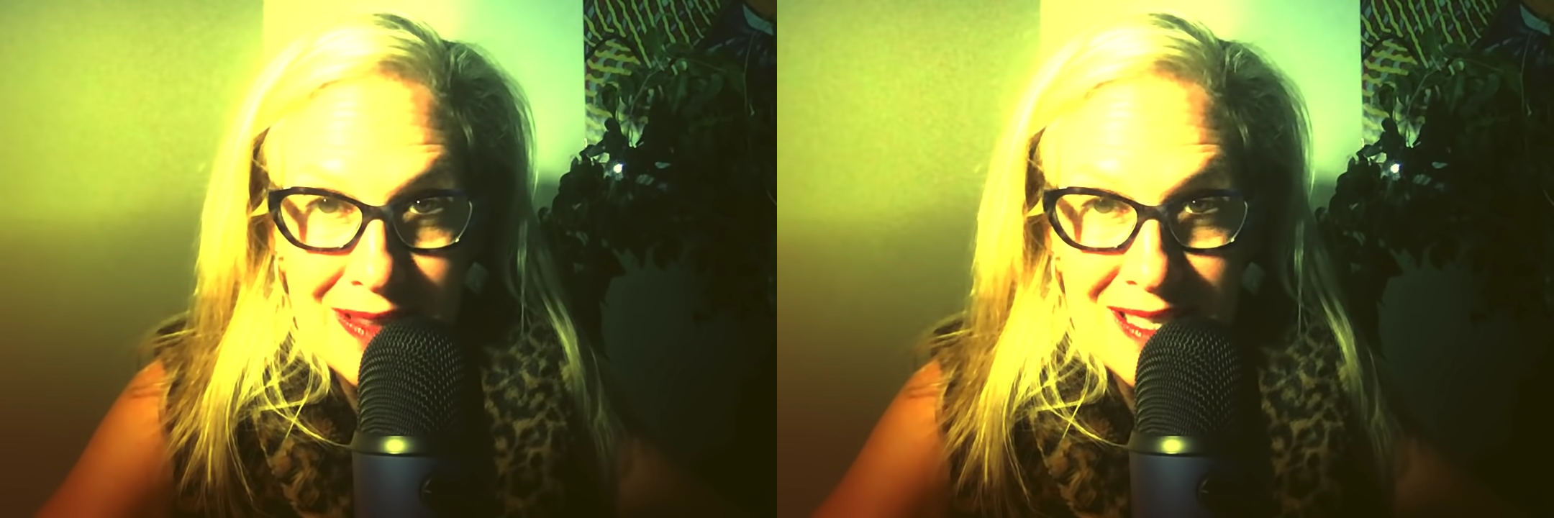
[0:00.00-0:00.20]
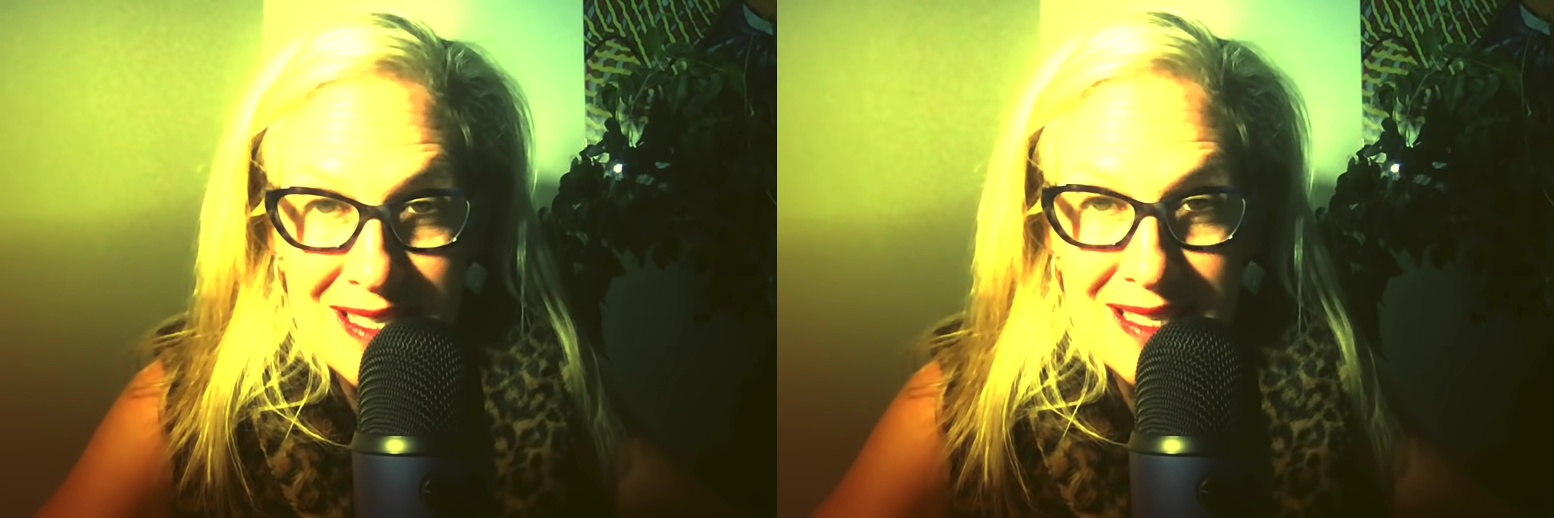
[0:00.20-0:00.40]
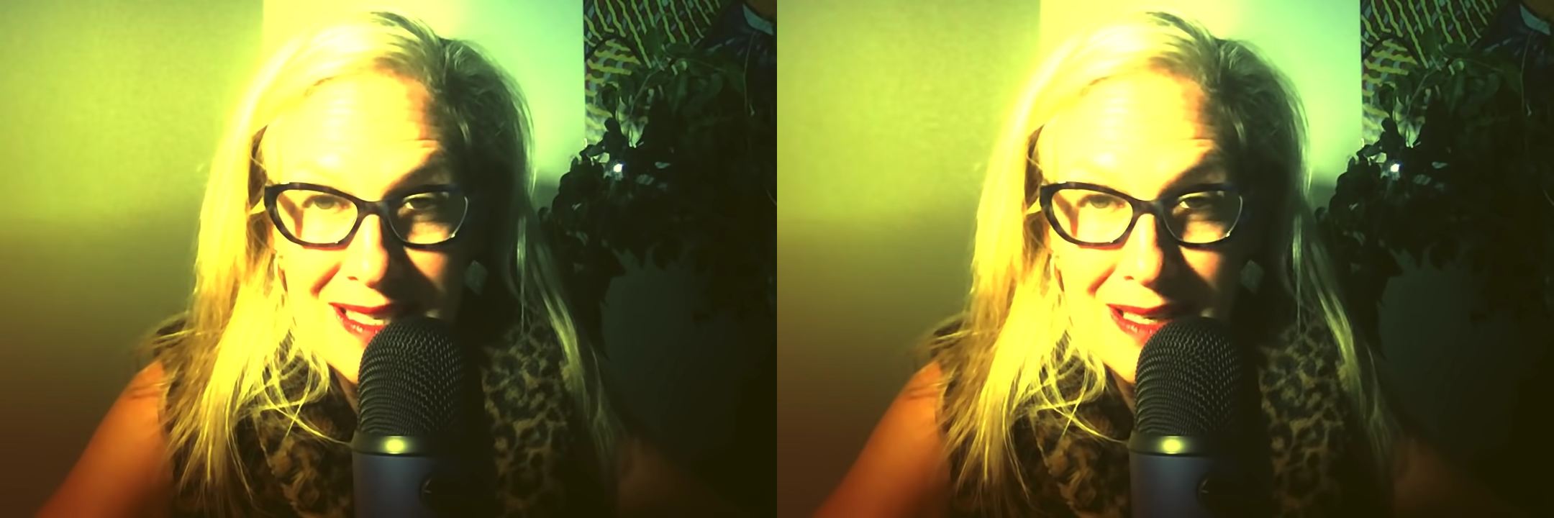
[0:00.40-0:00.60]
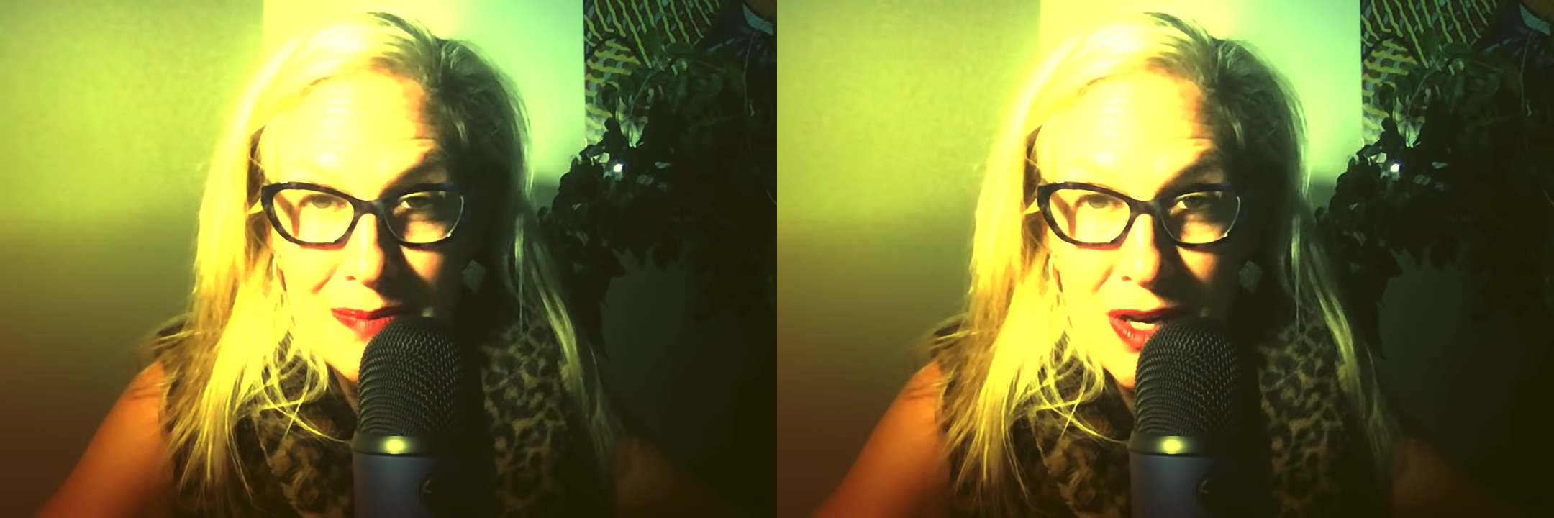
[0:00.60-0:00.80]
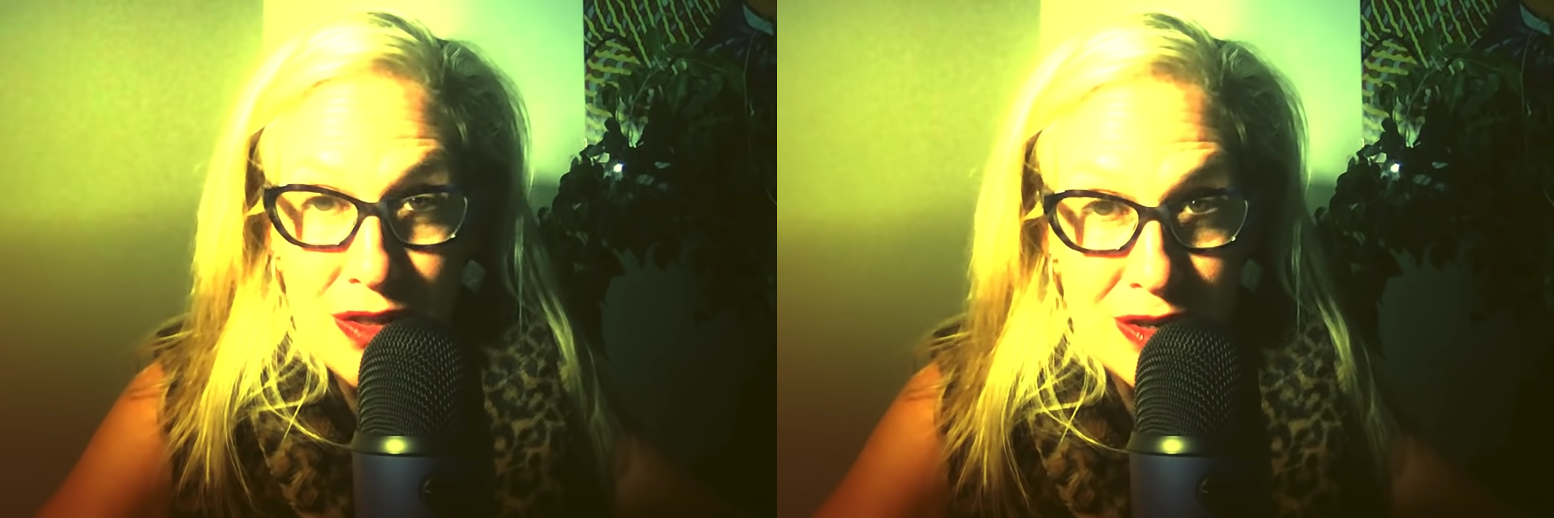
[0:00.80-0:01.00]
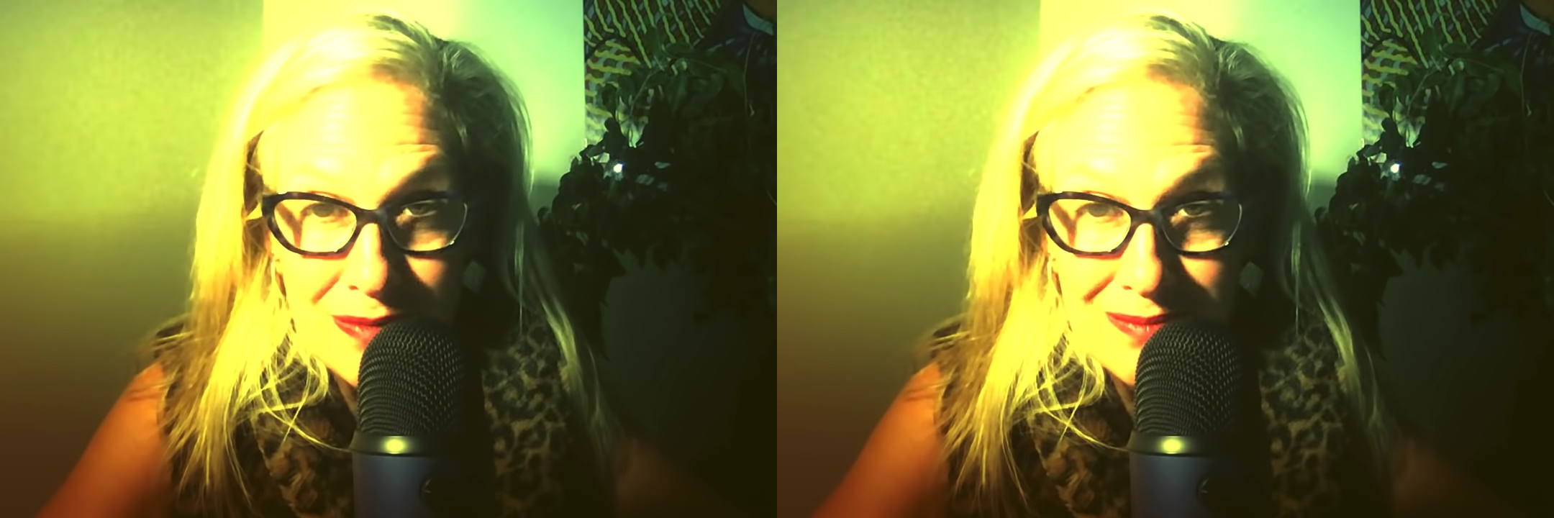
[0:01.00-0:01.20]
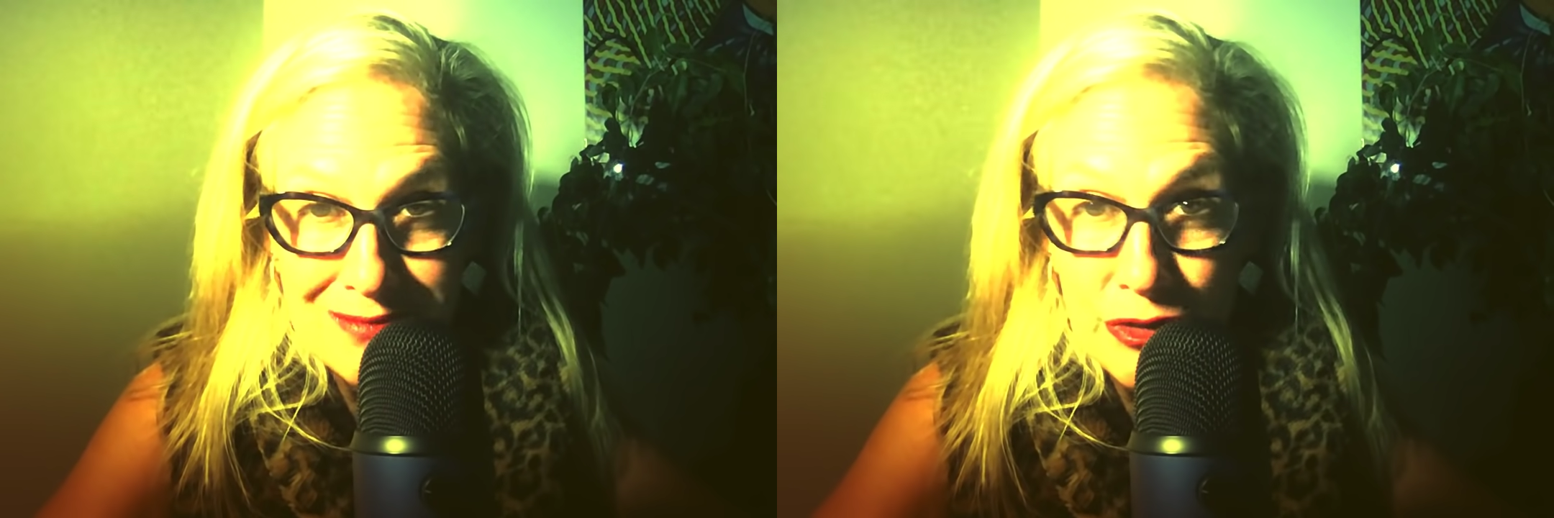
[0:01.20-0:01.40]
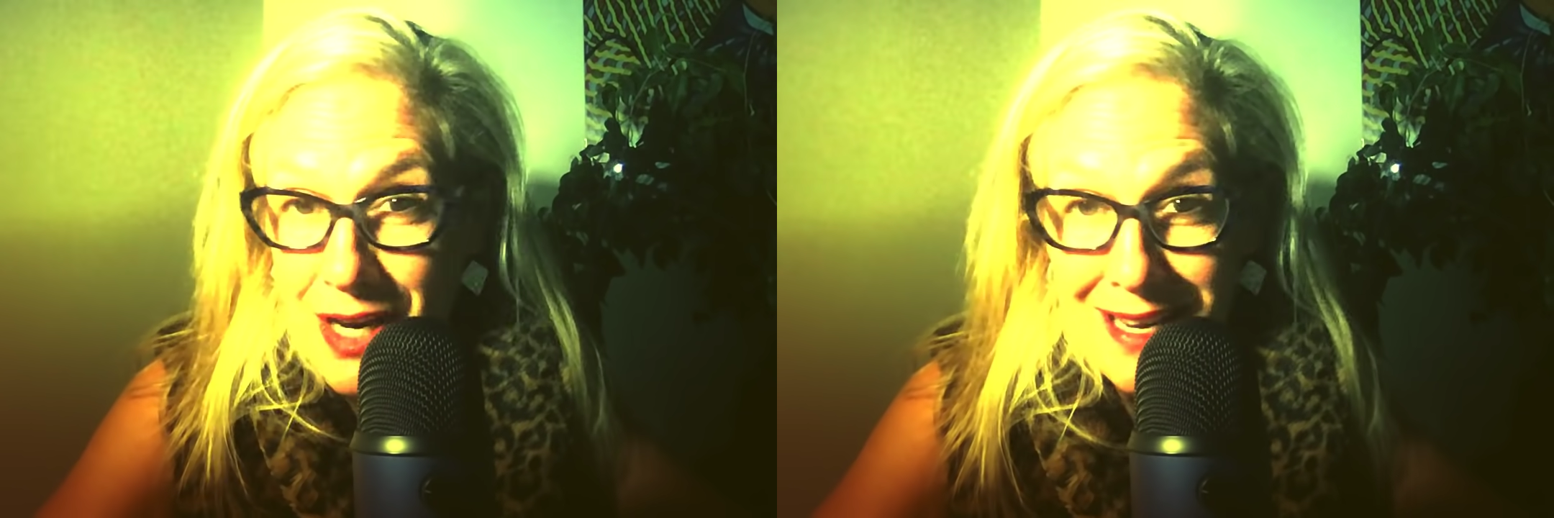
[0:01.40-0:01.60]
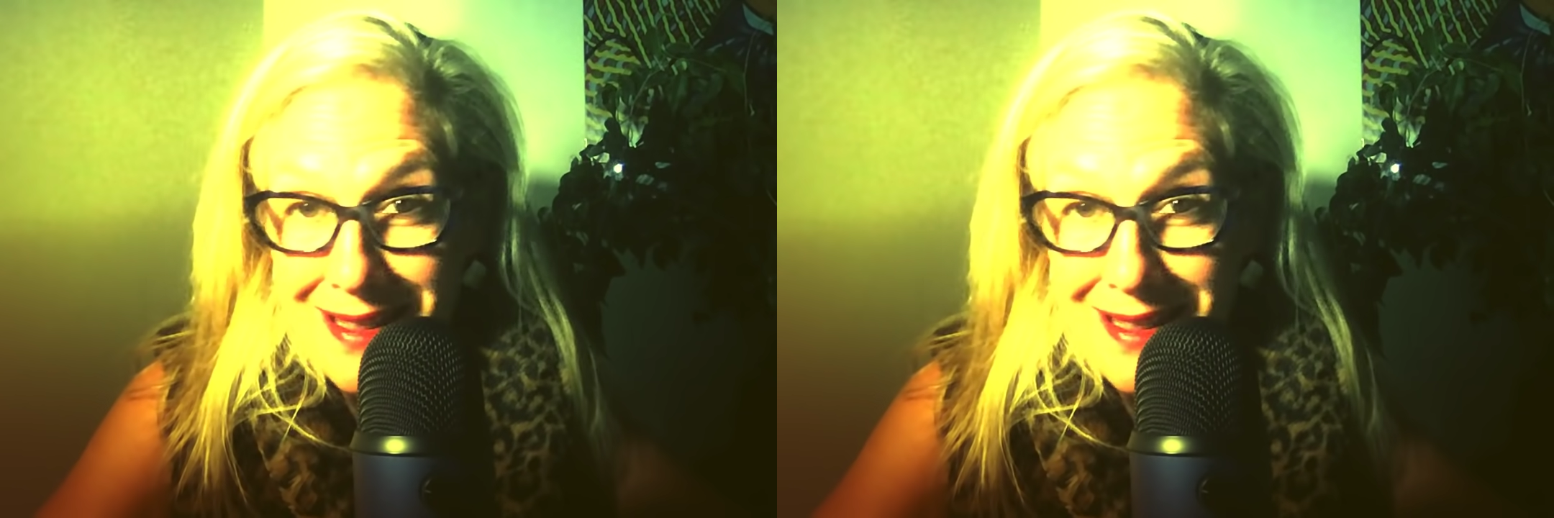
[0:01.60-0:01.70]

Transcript: this, other great